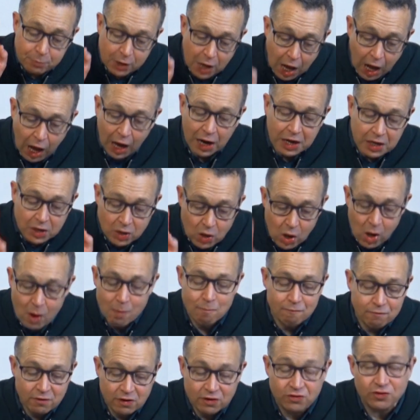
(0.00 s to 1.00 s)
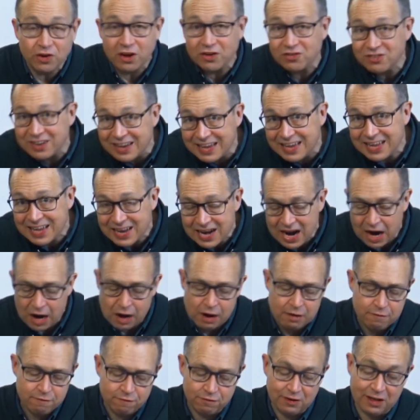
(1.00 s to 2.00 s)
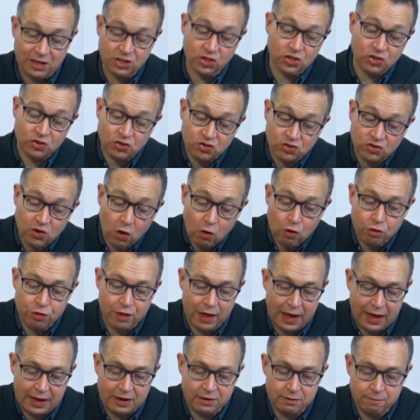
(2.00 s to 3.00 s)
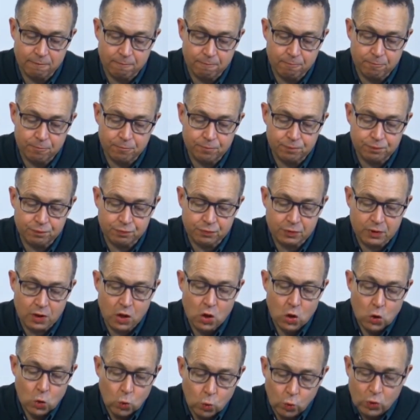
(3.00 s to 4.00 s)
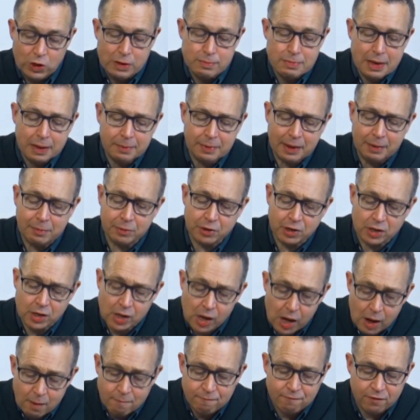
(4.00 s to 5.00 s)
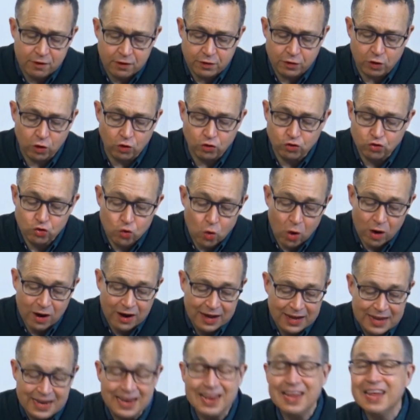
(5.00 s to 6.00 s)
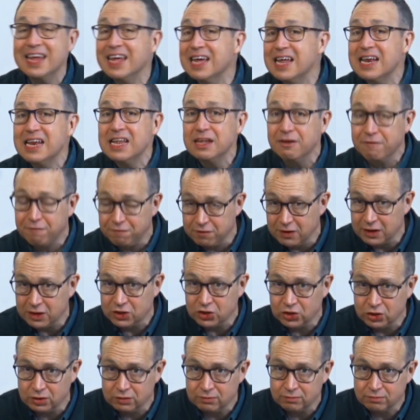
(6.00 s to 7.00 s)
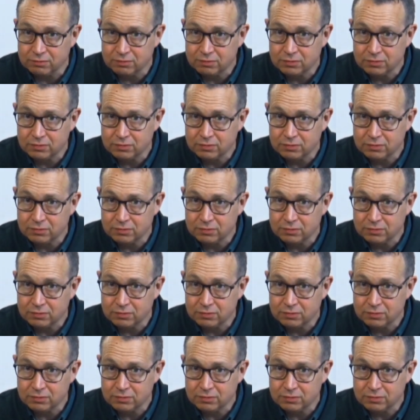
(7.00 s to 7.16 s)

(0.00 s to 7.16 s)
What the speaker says: God comforts us in our affliction so that we may be able to comfort those who are in any affliction.